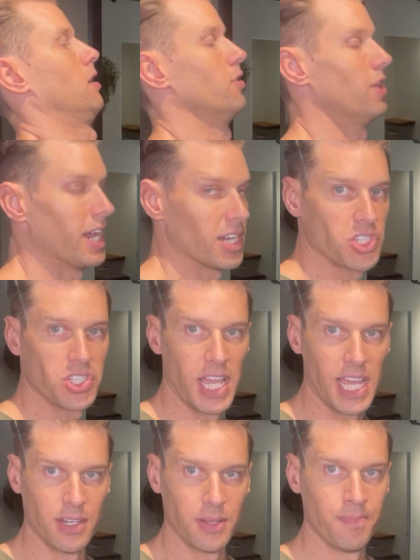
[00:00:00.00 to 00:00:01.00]
they
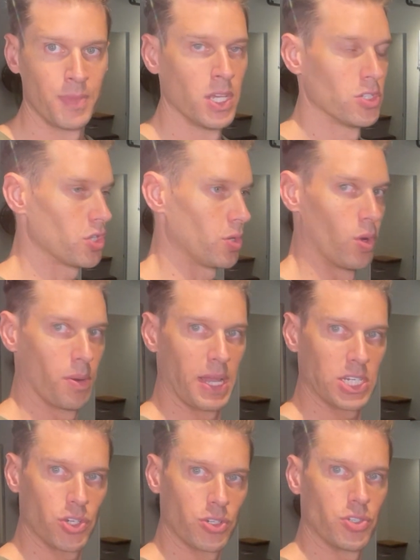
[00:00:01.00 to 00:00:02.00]
extend. So you want to
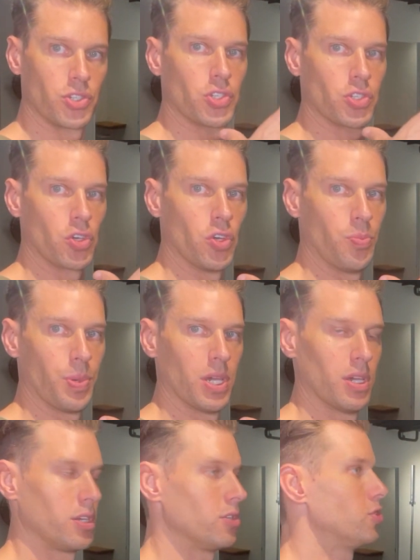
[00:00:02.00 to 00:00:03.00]
make sure you scoop
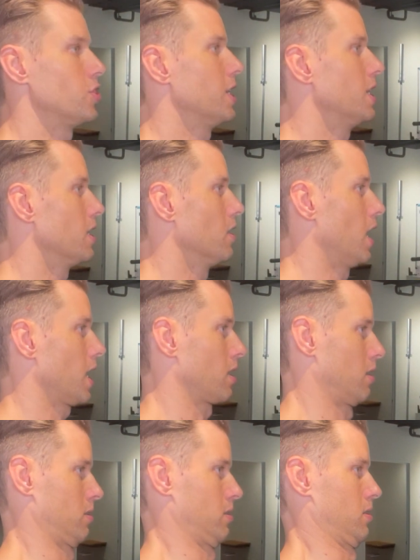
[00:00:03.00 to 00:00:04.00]
your chin in like
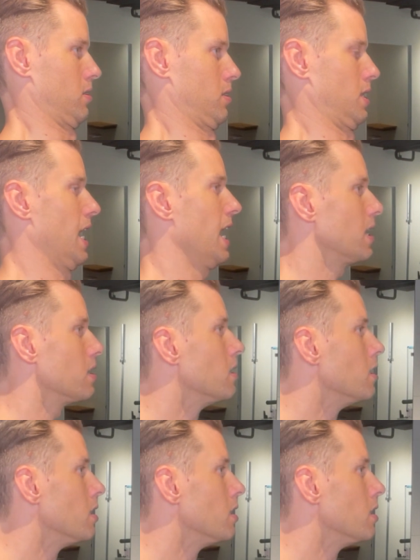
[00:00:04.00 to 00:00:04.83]
that,